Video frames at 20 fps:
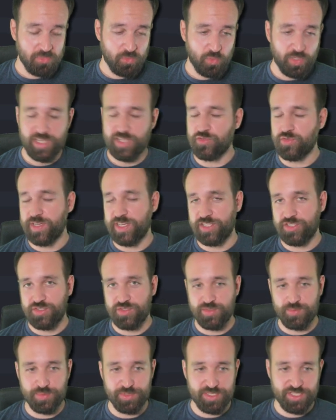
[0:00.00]
We can drag it
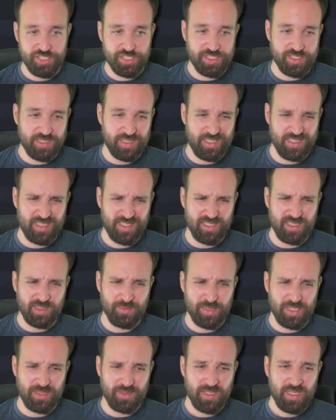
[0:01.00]
to a position. It's still a
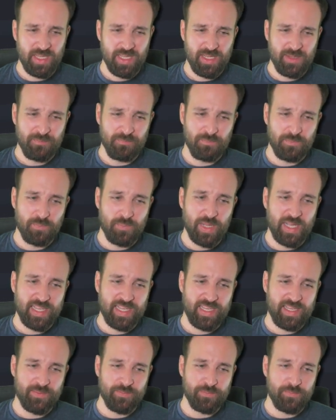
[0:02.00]
bit
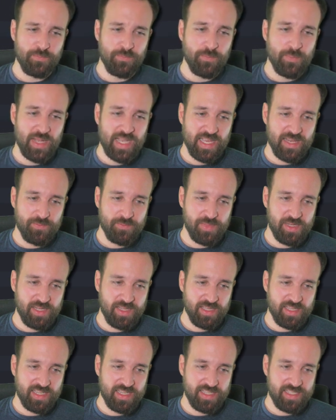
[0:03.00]
buggy, might be
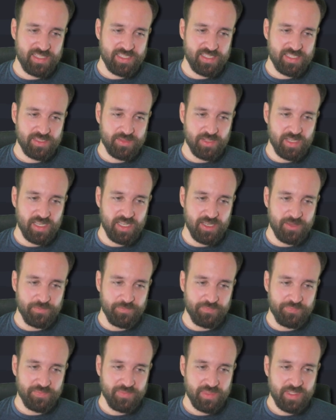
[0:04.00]
the case.
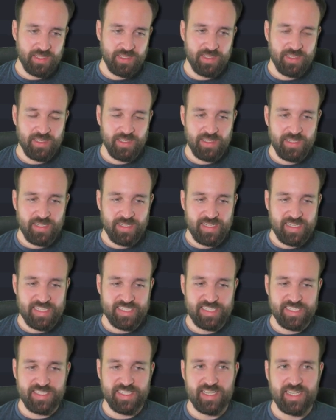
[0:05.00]
Um,
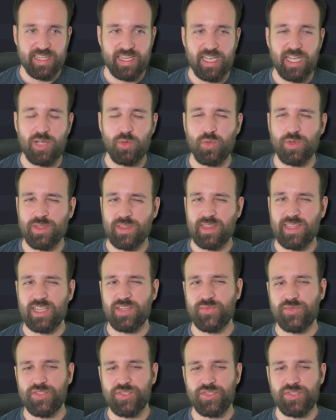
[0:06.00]
as I said, I would
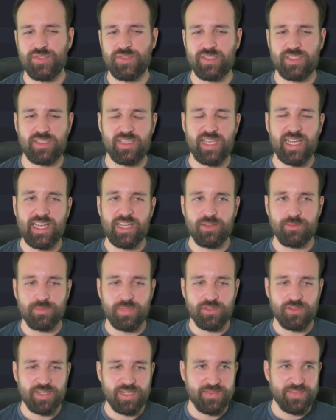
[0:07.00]
love to use the Ion
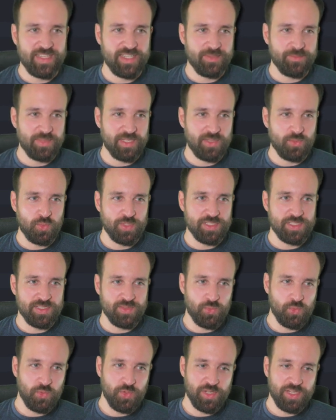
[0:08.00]
Blur event, but it
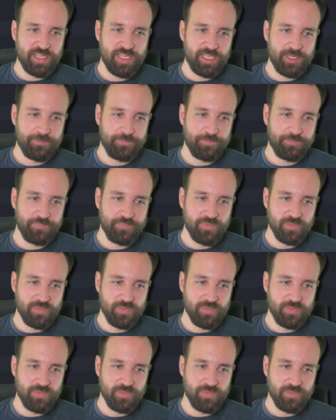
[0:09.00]
wasn't working.